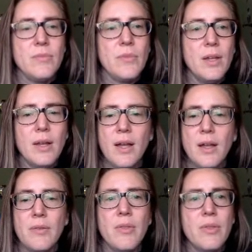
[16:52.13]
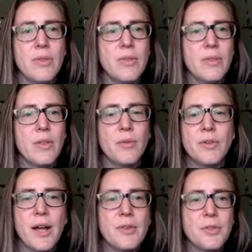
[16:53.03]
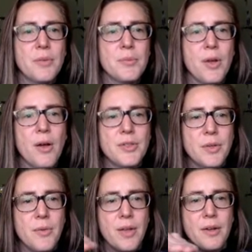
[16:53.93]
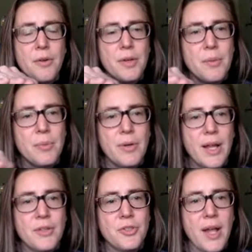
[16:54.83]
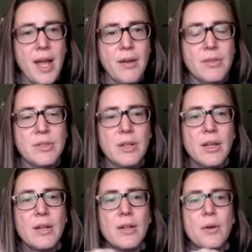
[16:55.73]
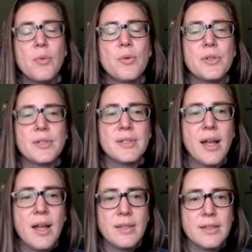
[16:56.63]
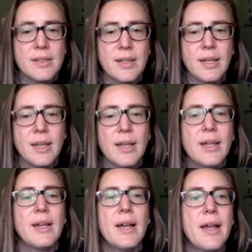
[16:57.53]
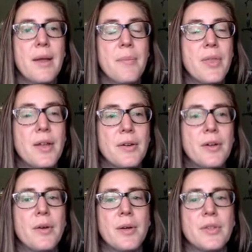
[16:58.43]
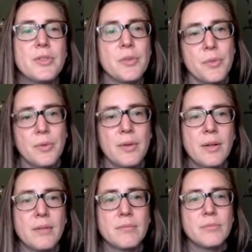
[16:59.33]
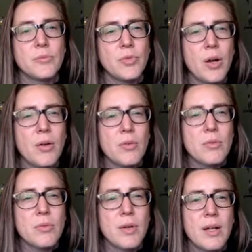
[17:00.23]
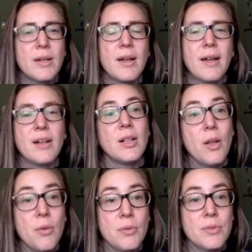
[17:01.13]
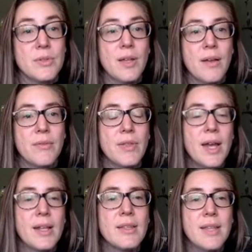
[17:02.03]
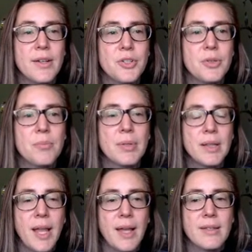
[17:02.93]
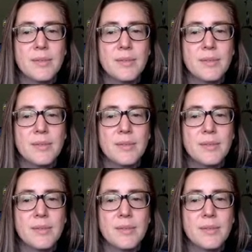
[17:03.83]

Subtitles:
The rhizomes also then are going to branch out horizontally, that are going to grow clones of that initial plant.